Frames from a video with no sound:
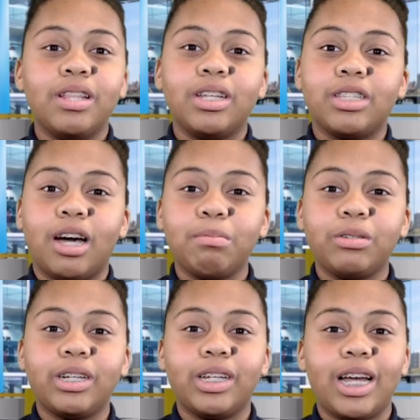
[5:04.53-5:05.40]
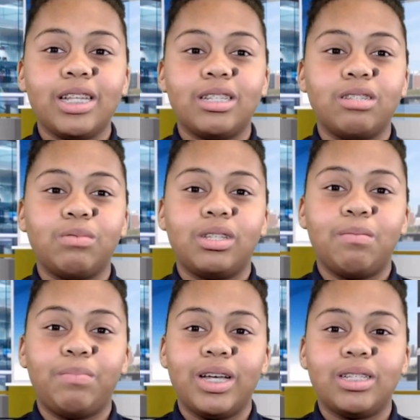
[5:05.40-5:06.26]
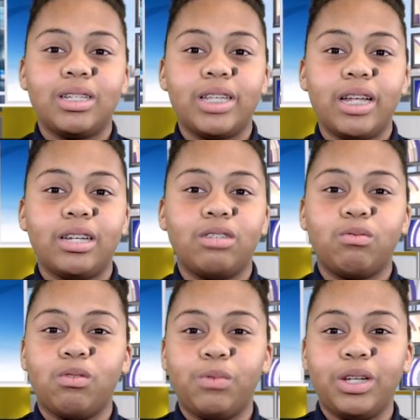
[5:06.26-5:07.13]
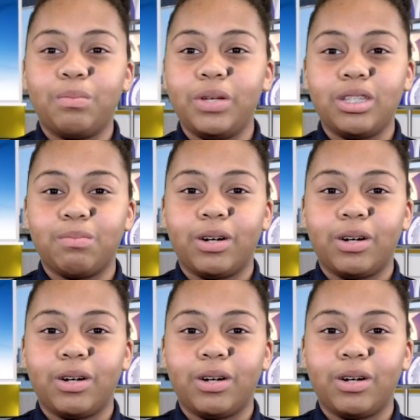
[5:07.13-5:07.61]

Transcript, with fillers: The top 3 classes with the best attendance will win a pizza